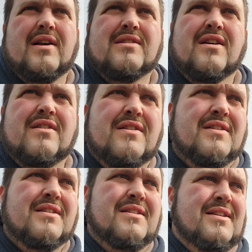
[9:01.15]
so
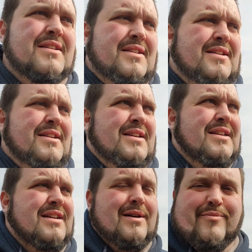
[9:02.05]

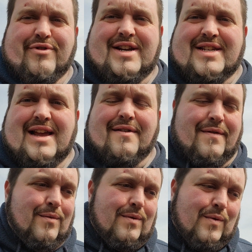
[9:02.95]
I'm pretty safe at
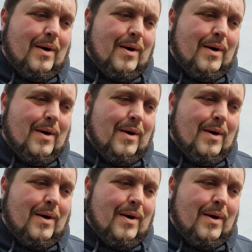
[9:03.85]
what